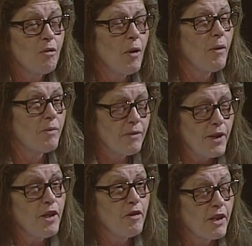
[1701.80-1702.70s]
Well,
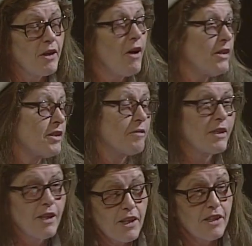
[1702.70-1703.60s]
think of the cost and
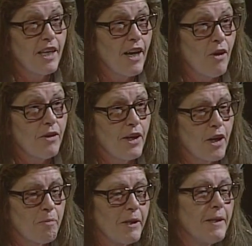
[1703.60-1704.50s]
reduction of healthcare,
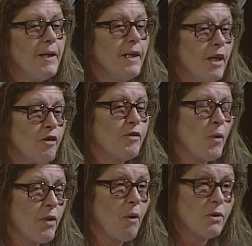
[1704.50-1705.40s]
but for
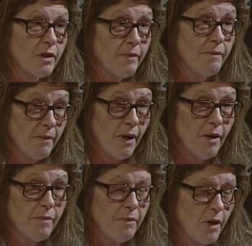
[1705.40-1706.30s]
those
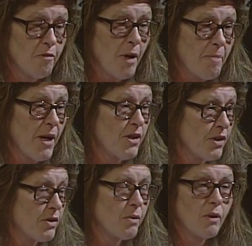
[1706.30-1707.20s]
of my
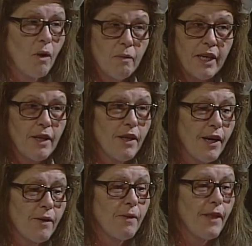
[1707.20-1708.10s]
patients who are already
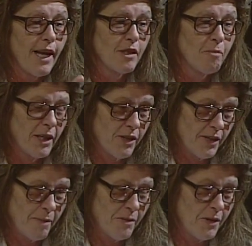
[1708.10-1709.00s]
there, that's my
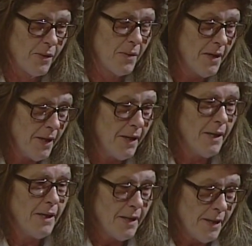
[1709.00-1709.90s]
dream. So.
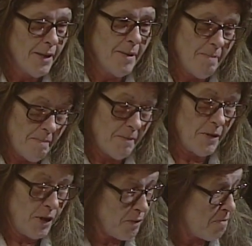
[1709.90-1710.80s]

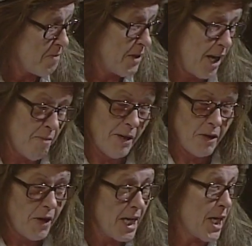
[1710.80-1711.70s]
You gave me a
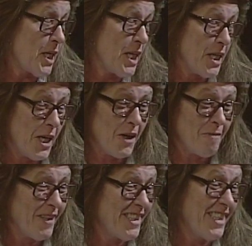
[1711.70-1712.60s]
great ending there,
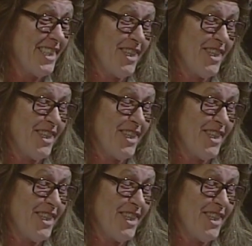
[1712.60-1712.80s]
Marcy.